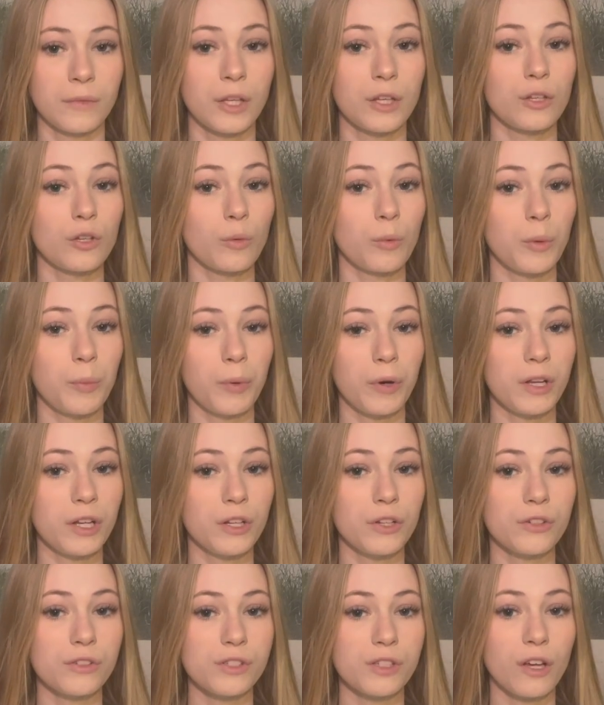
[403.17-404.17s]
You'll be putting
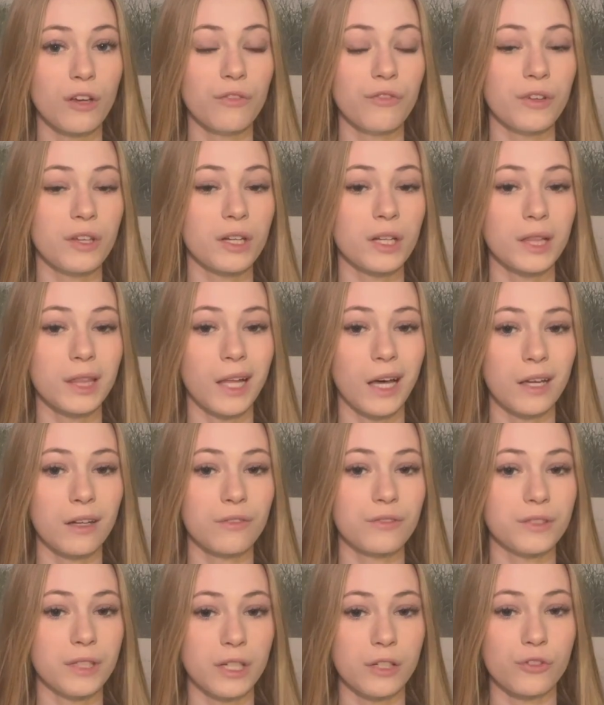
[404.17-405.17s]
yourself in a lot
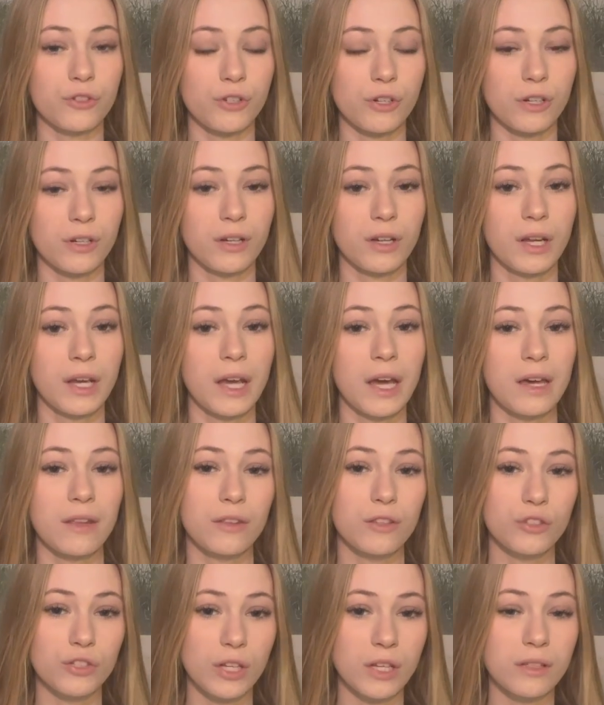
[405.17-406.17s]
of danger, and
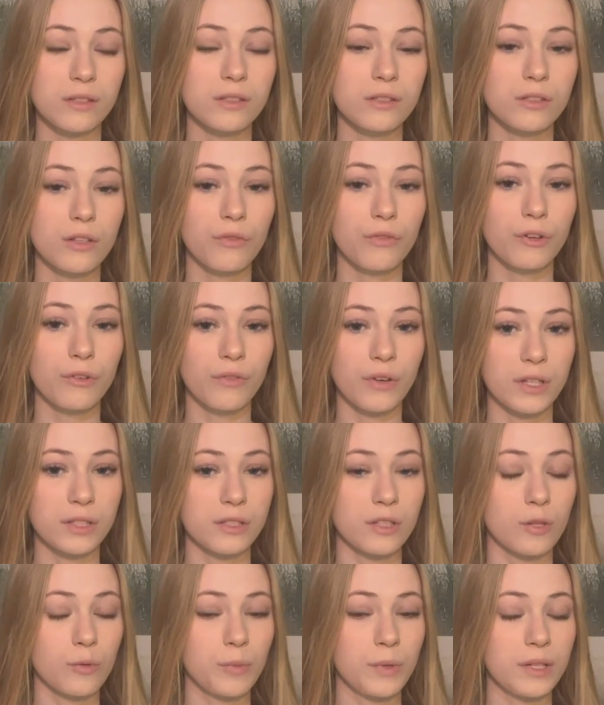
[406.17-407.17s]
the chances of your
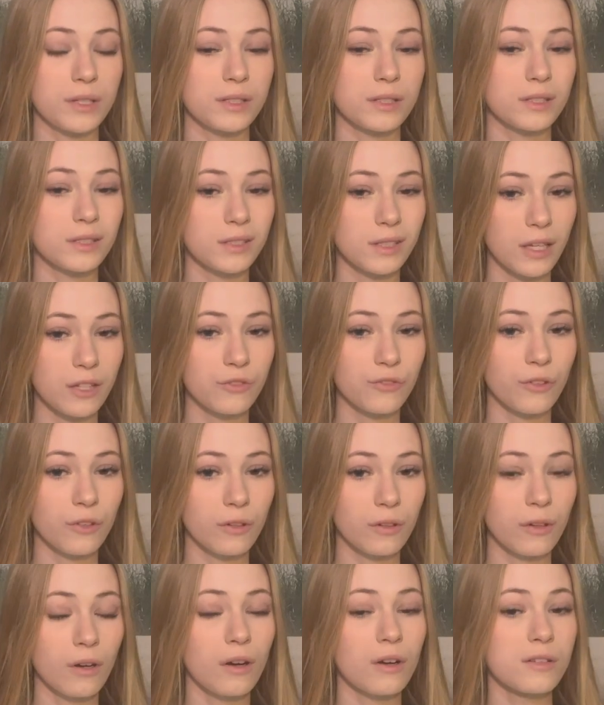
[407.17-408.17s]
rescue being
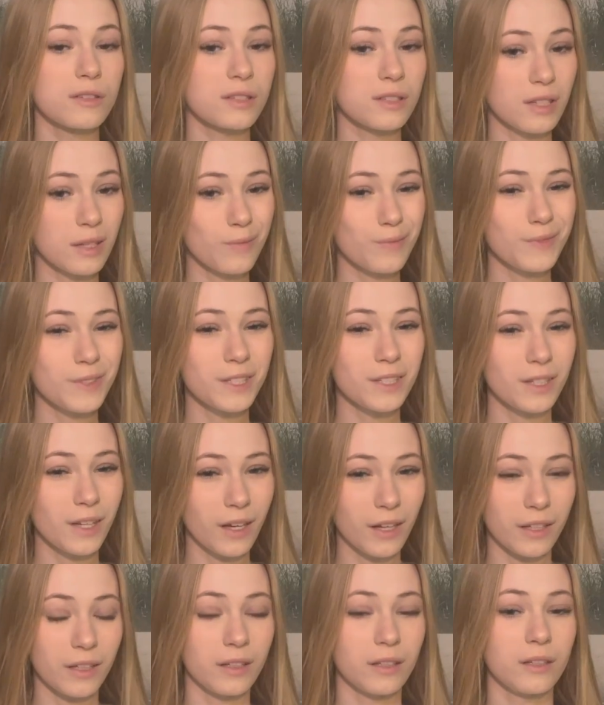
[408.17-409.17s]
successful are slim to
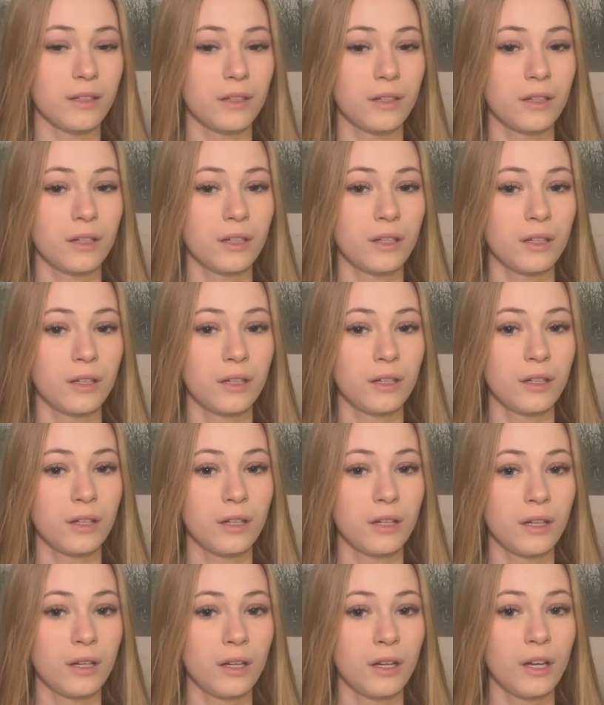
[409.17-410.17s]
none.
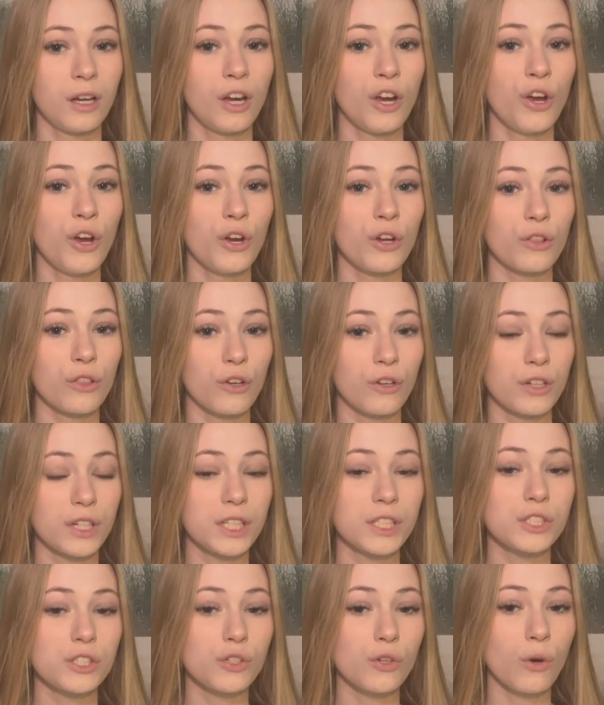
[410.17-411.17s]

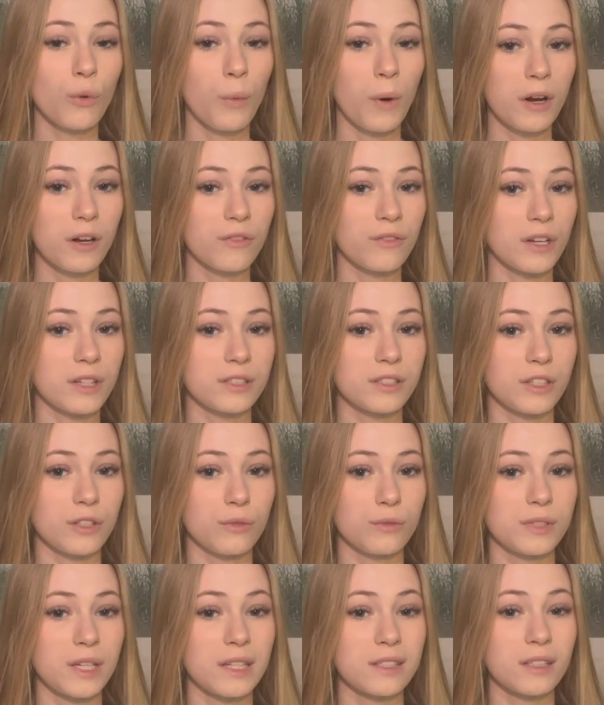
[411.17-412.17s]
Learning to do a water rescue
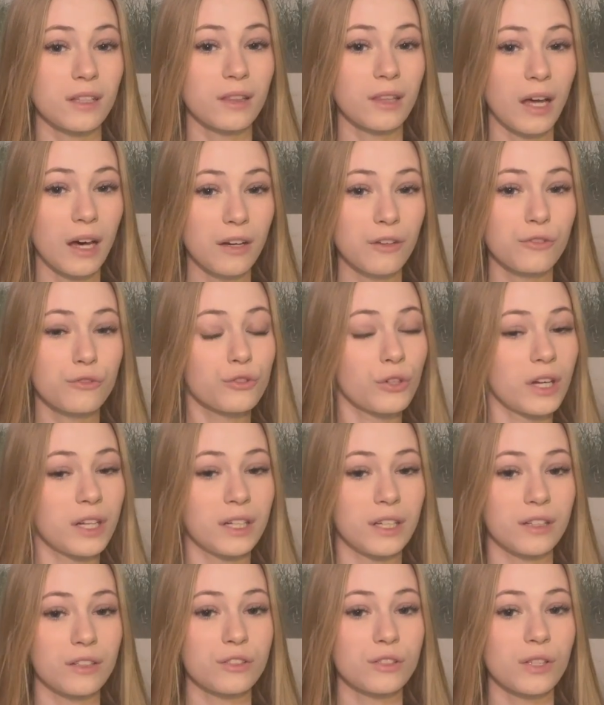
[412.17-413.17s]
takes a lot of
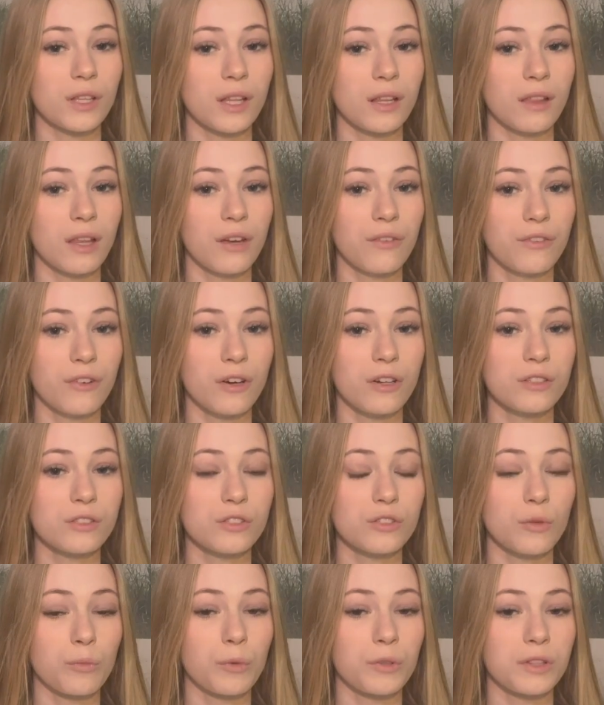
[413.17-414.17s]
training so that lifeguards
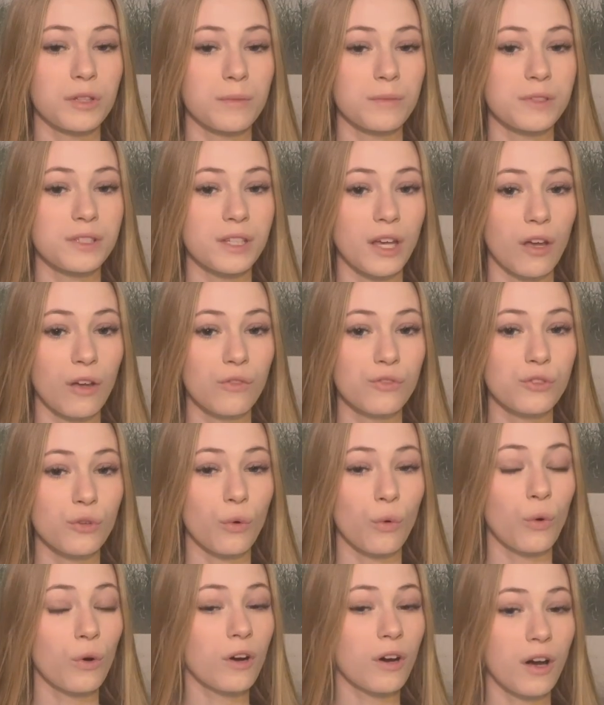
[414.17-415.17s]
don't put themselves
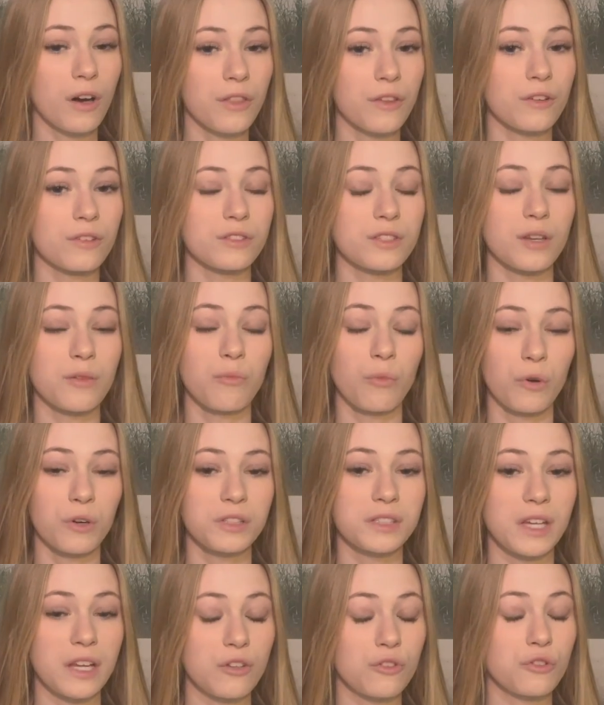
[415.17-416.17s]
or others in more
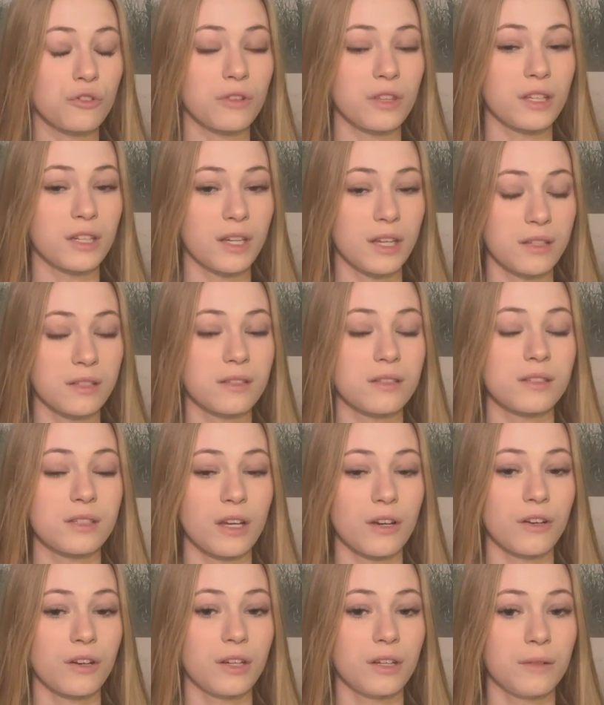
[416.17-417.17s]
danger than
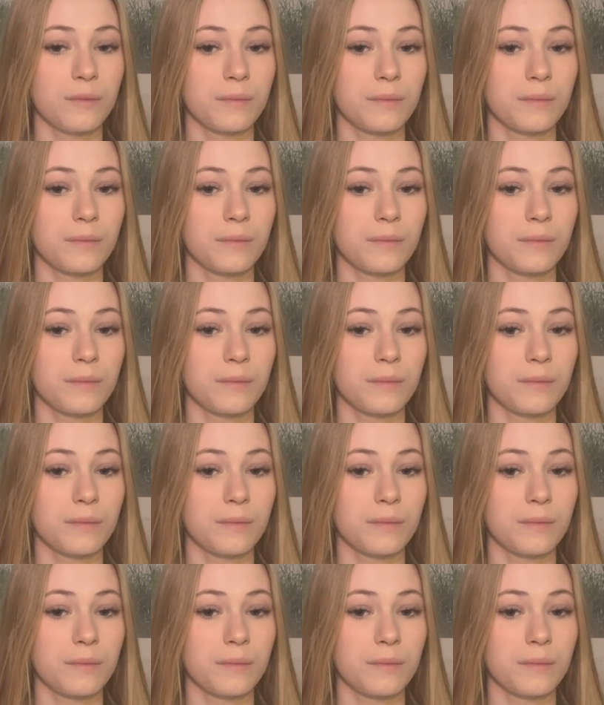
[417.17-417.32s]
necessary.